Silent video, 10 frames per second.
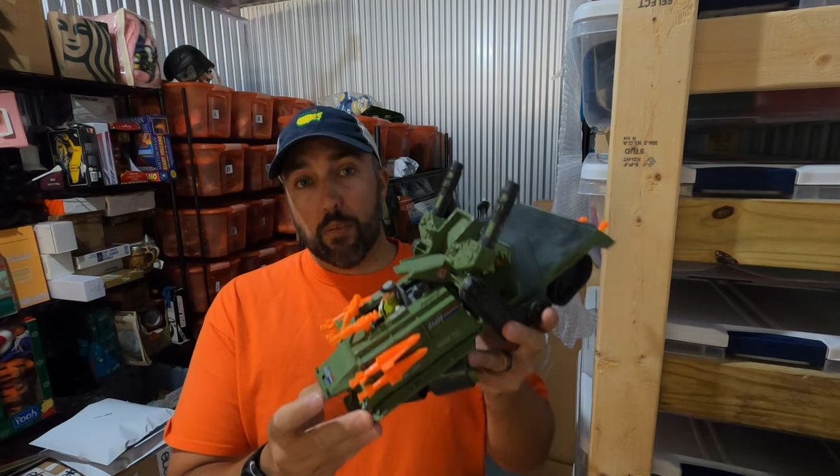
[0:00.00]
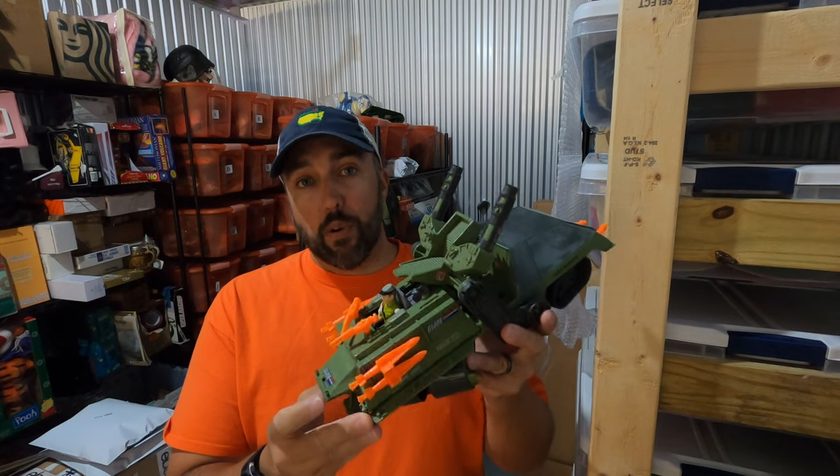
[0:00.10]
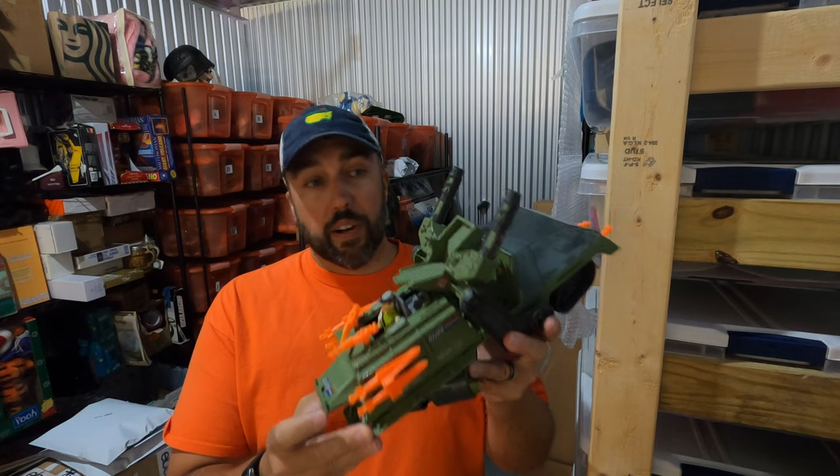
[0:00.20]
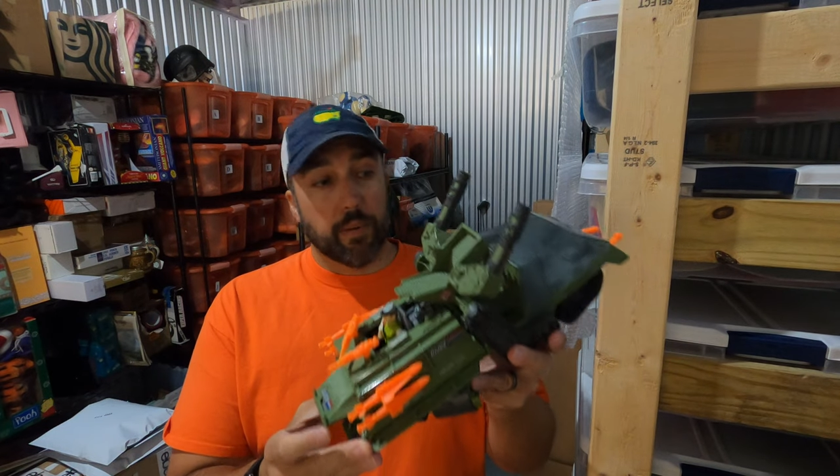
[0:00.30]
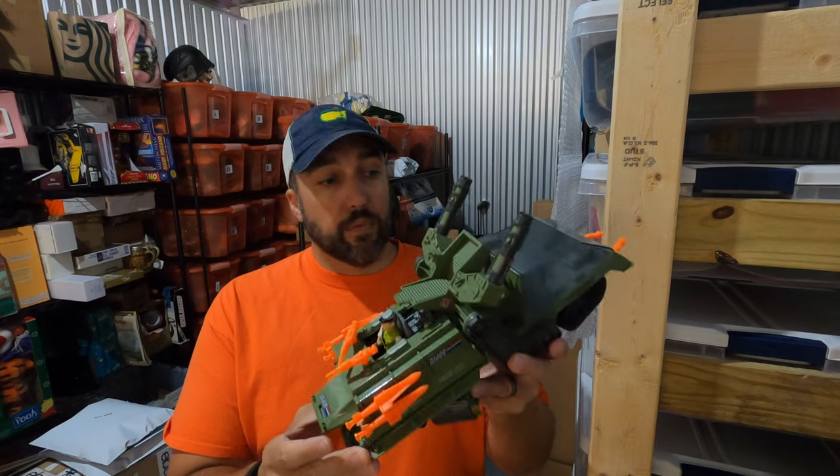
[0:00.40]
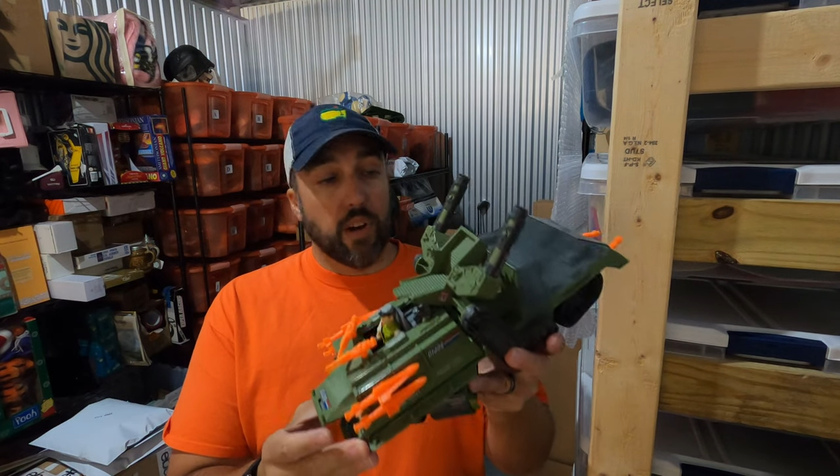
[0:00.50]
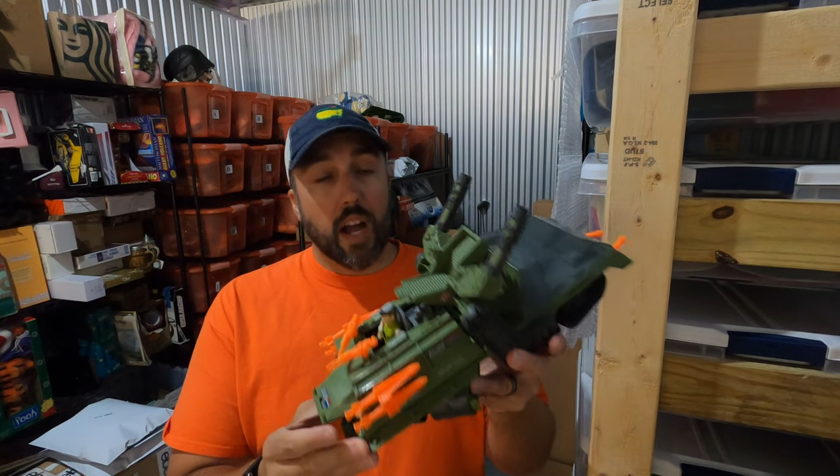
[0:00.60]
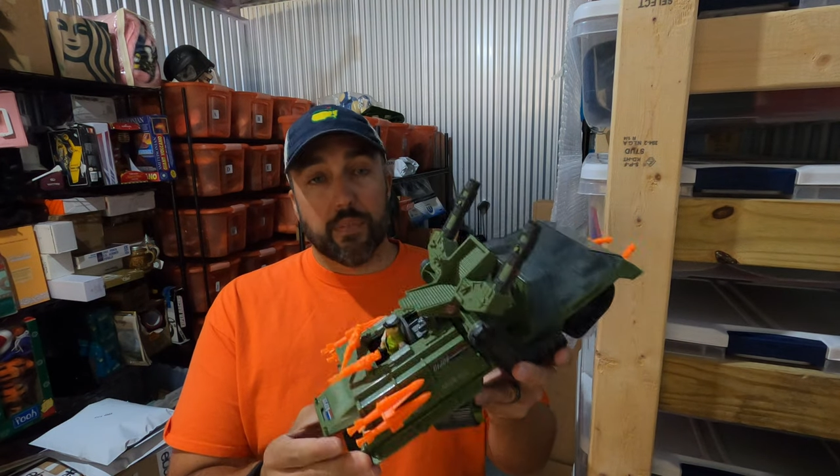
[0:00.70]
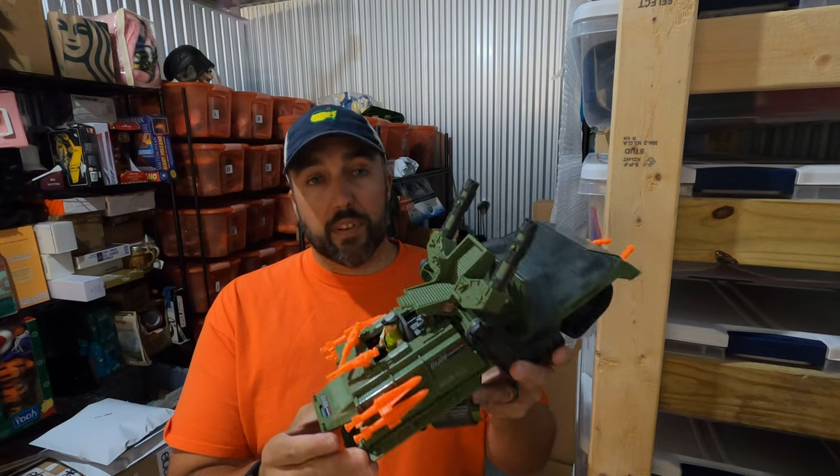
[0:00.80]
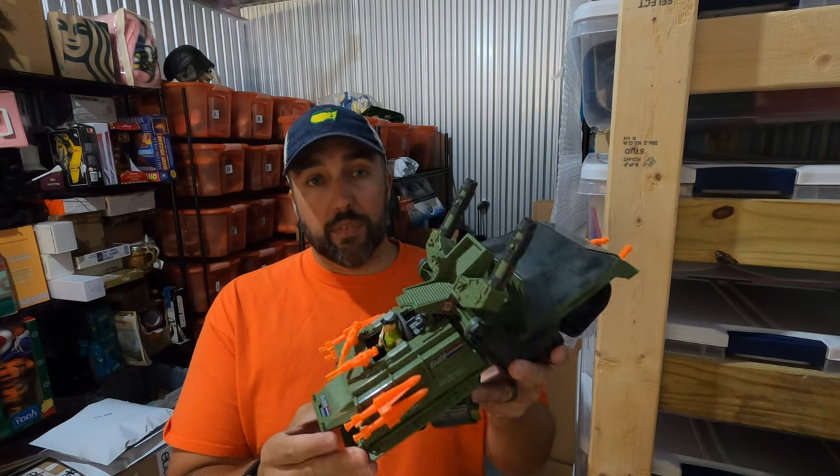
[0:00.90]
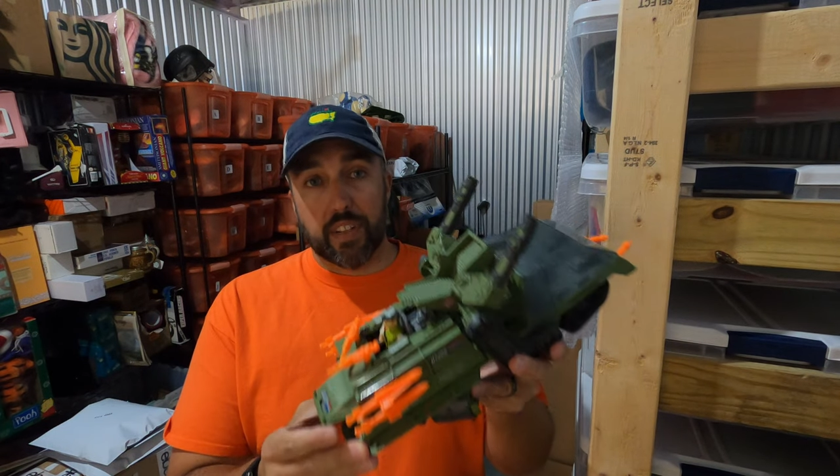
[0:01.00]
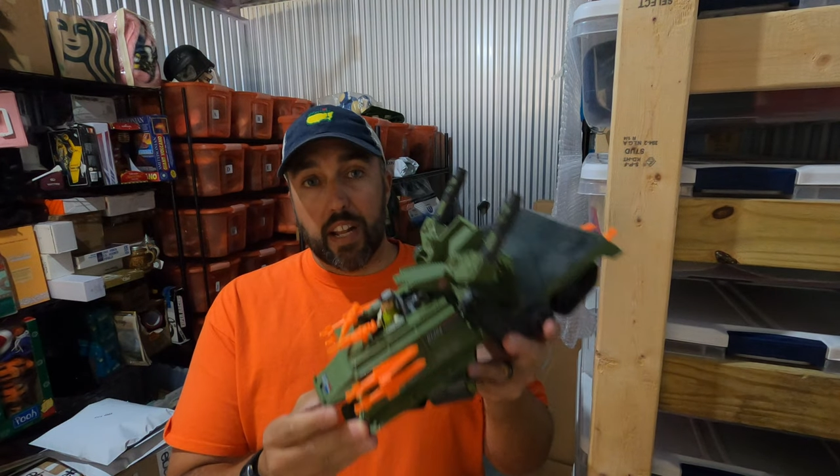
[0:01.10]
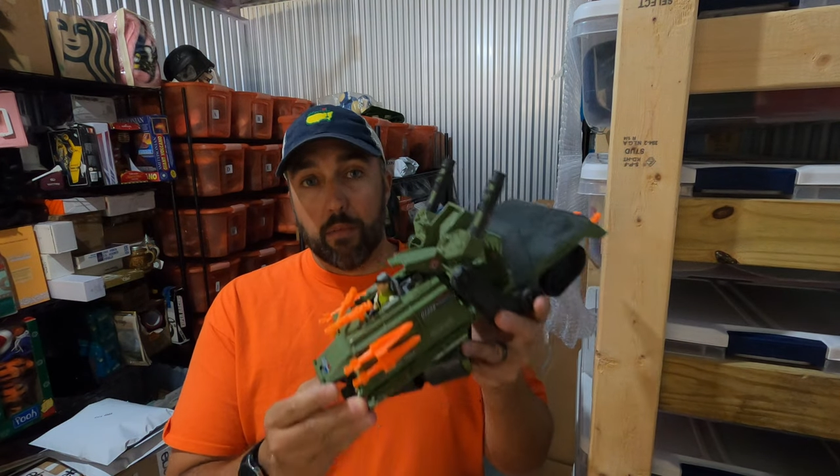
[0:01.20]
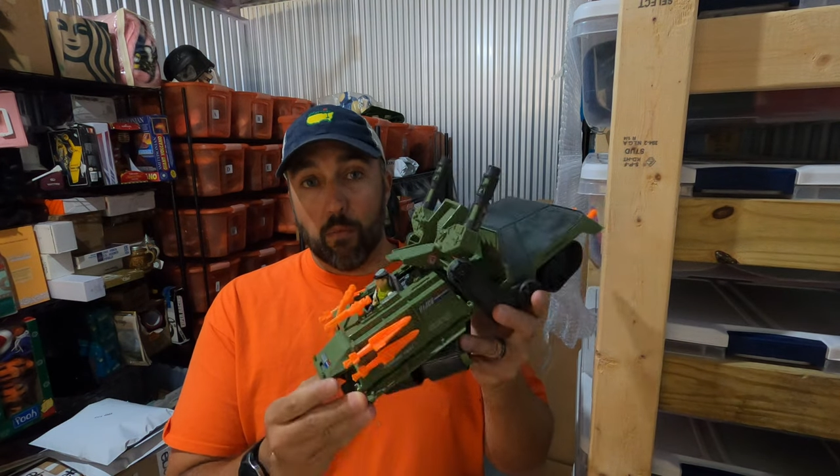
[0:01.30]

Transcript: mark in profit for that